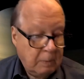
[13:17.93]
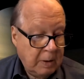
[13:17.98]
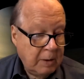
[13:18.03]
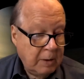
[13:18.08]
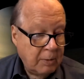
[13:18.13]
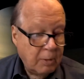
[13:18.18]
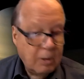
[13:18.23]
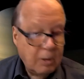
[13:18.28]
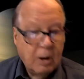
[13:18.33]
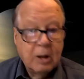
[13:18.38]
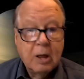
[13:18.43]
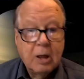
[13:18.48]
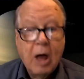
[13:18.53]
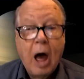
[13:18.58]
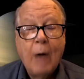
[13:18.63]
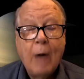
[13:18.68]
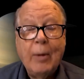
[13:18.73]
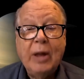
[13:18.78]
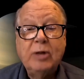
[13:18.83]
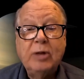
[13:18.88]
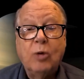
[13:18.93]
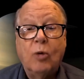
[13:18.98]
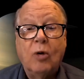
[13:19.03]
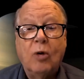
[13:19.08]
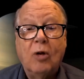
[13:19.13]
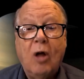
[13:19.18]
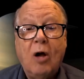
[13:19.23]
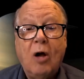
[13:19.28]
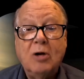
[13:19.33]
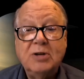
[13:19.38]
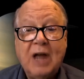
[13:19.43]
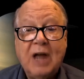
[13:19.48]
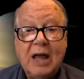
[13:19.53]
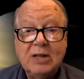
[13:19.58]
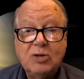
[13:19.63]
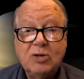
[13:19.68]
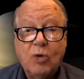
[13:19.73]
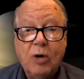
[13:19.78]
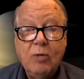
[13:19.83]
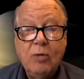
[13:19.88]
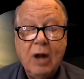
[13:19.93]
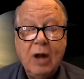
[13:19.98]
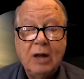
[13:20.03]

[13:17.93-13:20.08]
either a comet or a large asteroid.